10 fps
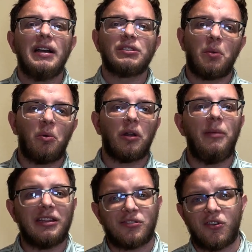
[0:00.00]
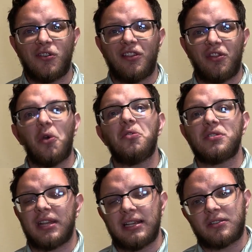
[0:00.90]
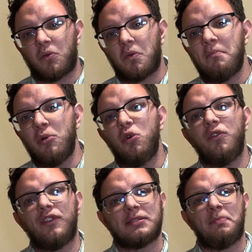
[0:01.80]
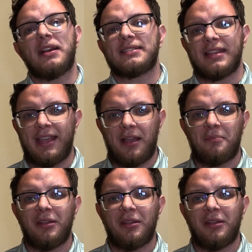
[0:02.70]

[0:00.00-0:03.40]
So we want to make sure that those things are removed as best they can